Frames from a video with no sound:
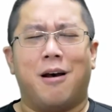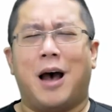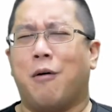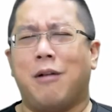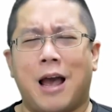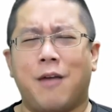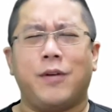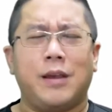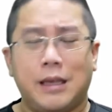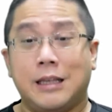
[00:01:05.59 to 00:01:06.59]
how life
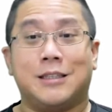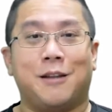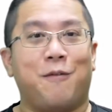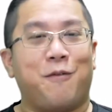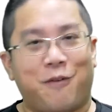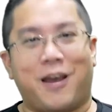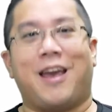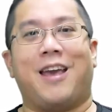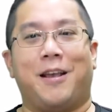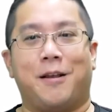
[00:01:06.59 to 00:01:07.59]
isn't
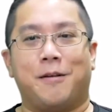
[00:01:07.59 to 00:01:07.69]
fair.